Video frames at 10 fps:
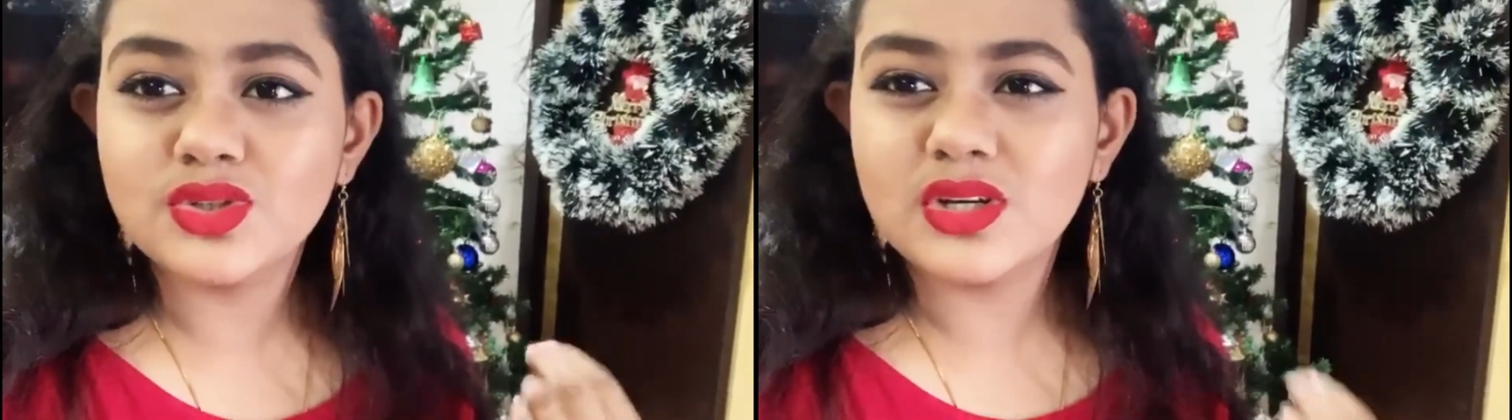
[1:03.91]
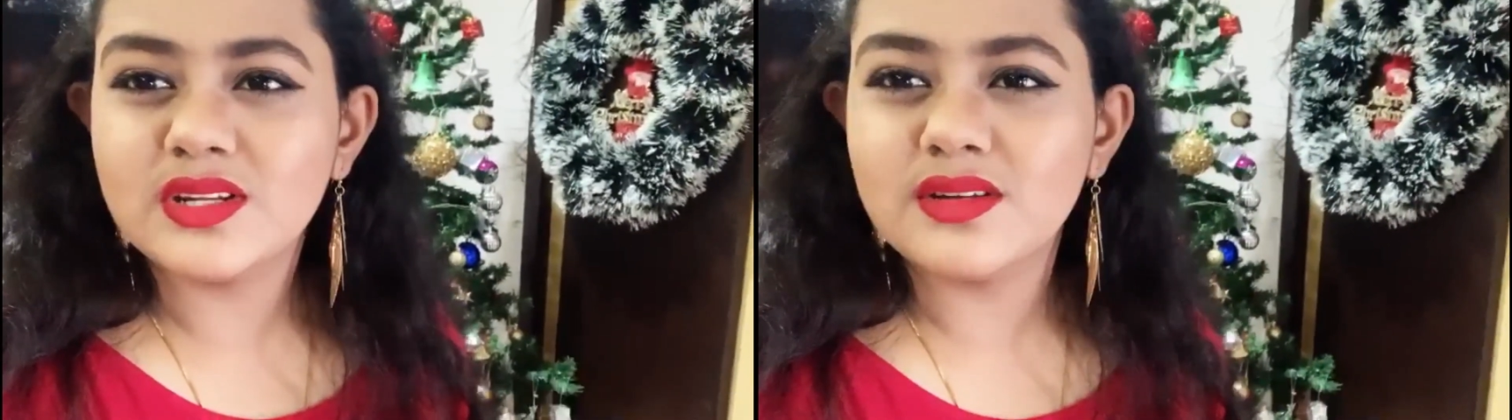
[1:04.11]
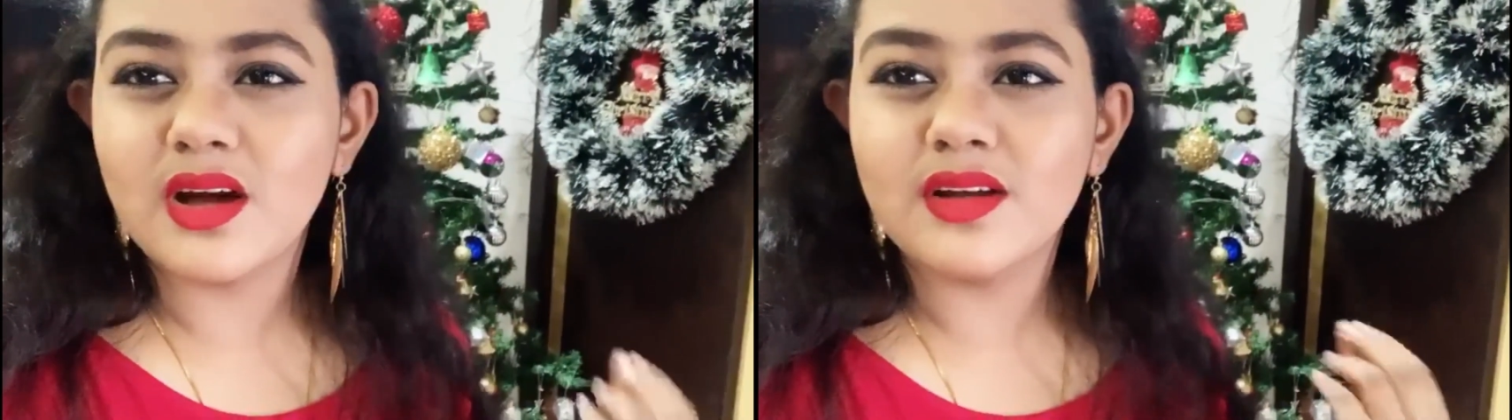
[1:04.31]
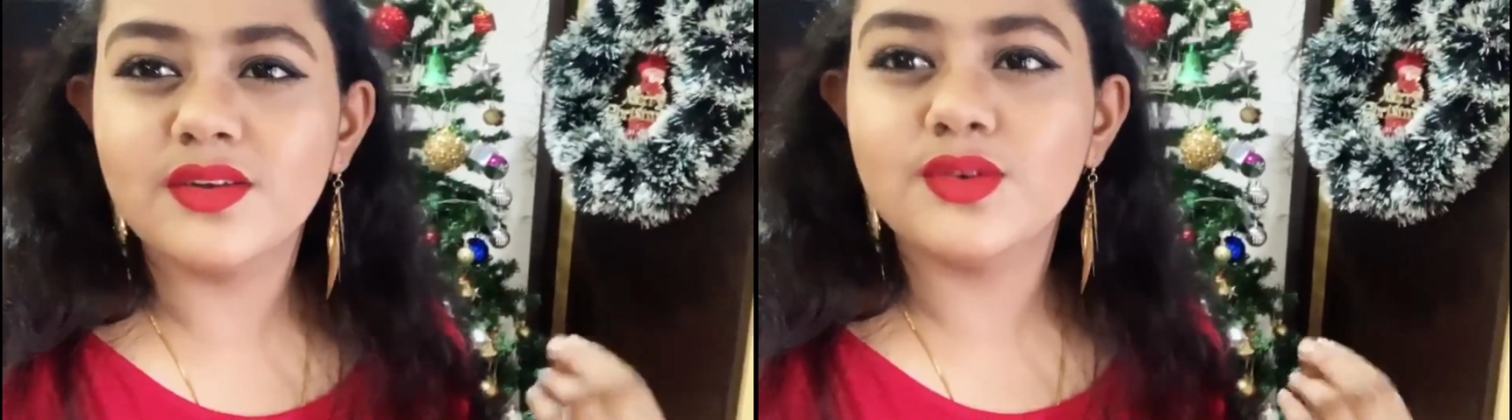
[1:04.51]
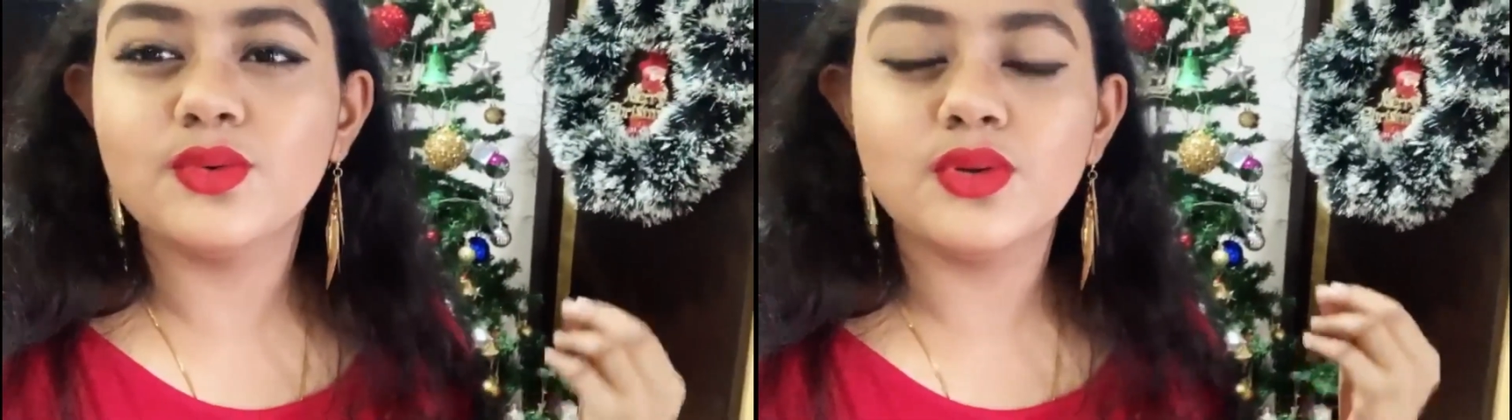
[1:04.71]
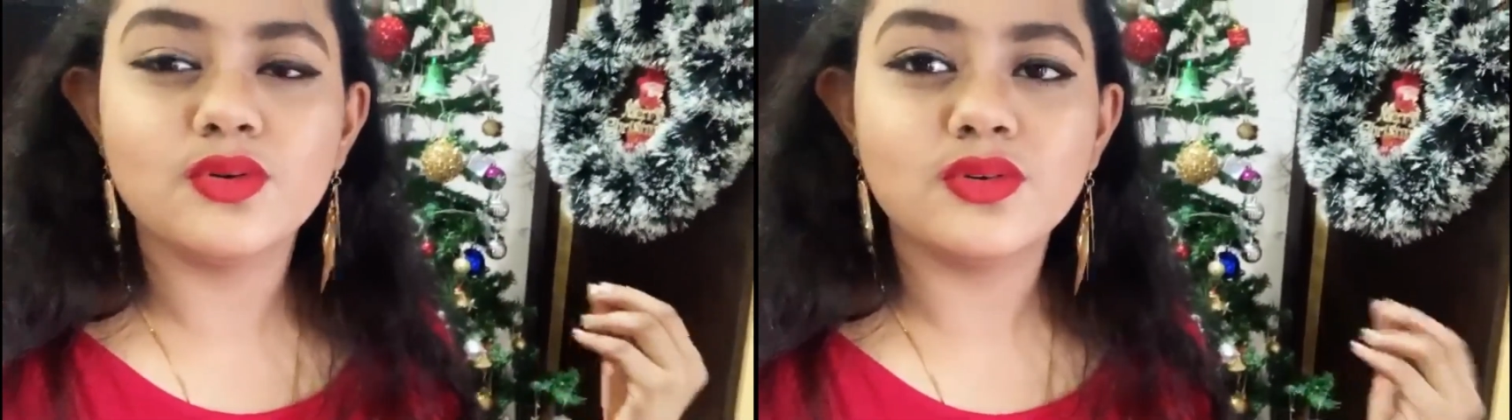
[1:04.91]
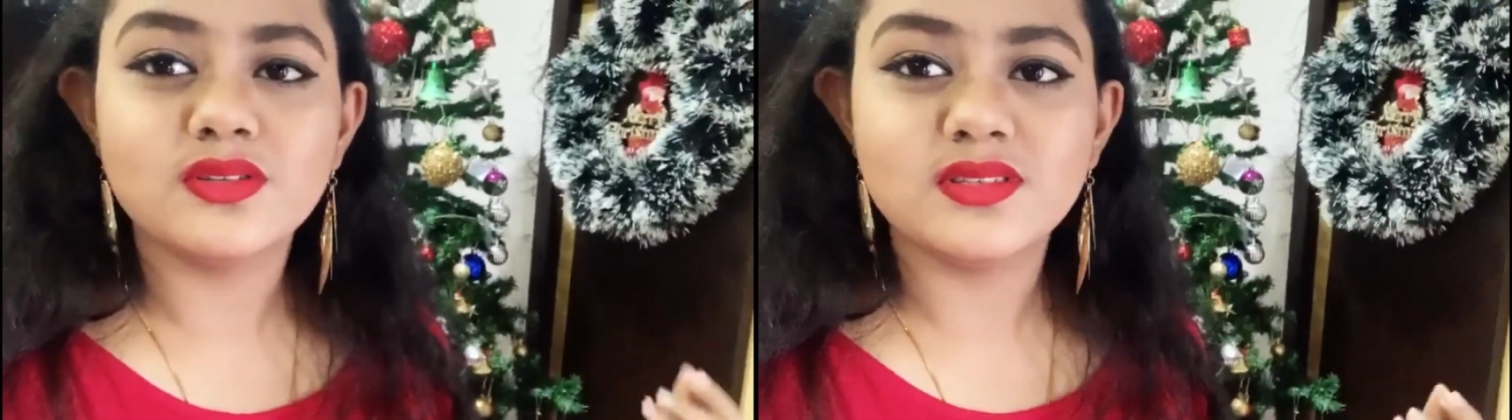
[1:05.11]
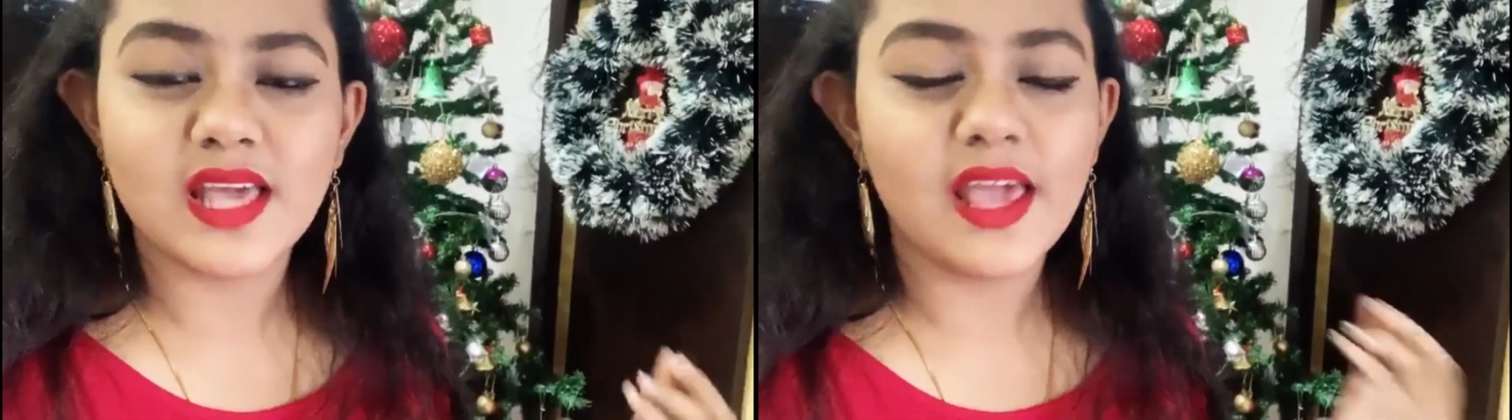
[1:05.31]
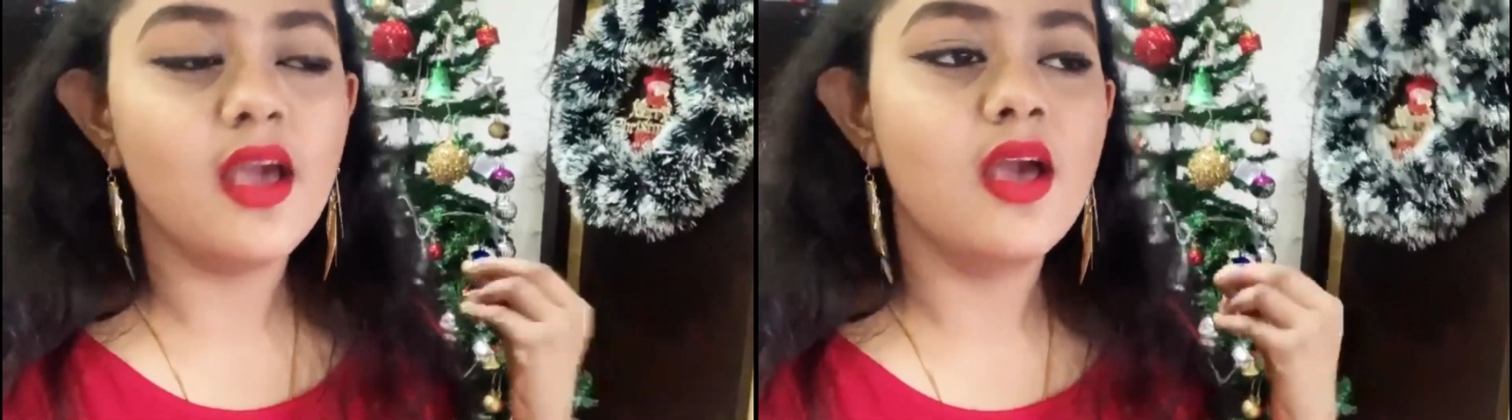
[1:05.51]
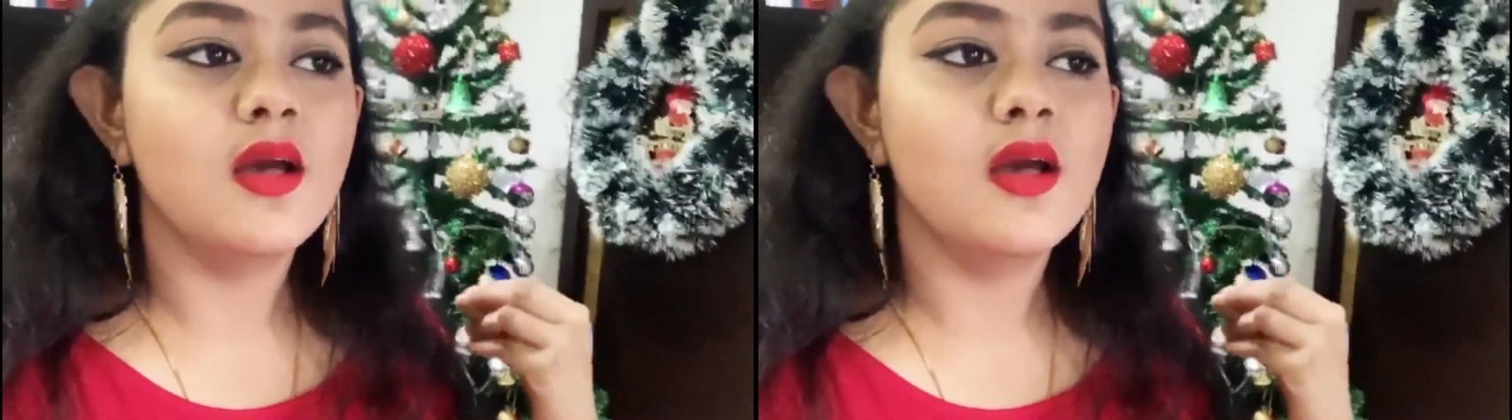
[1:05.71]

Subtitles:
in undertone, you could say.